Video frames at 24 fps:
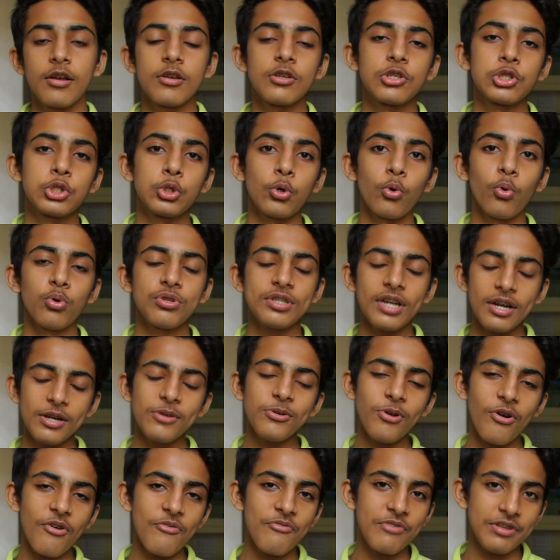So
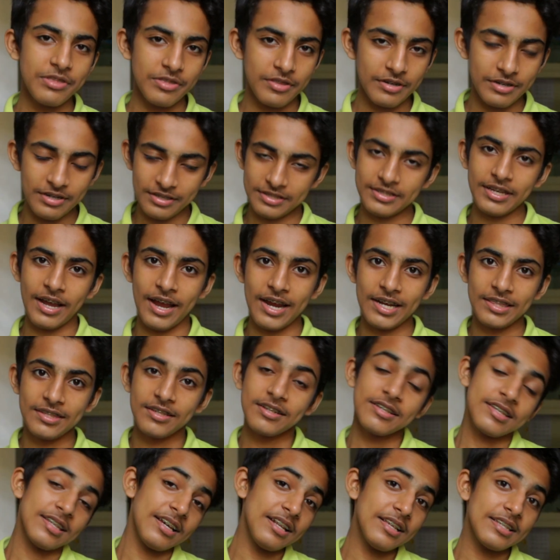starting off with the design
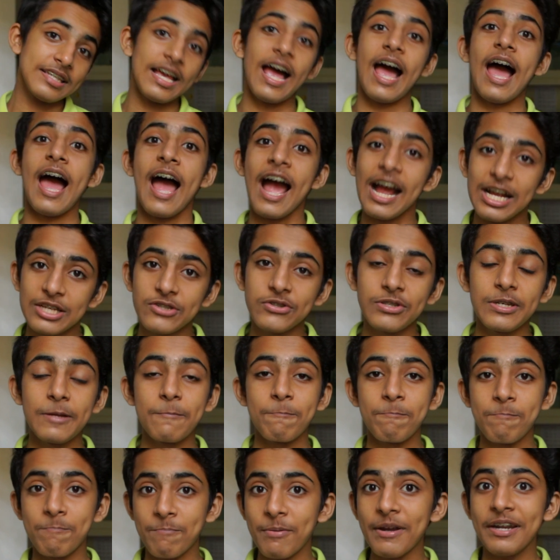is actually
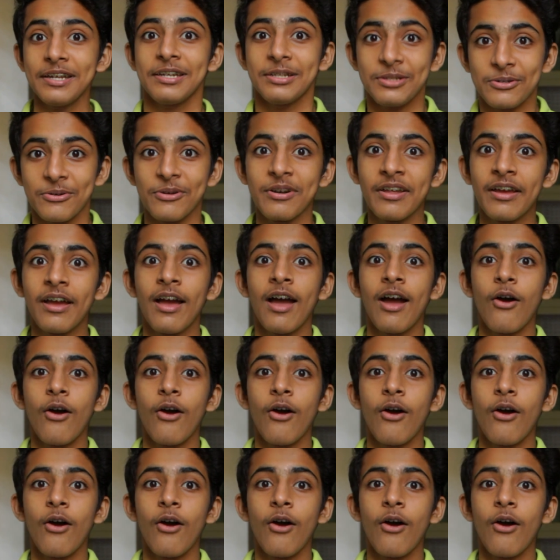pretty good.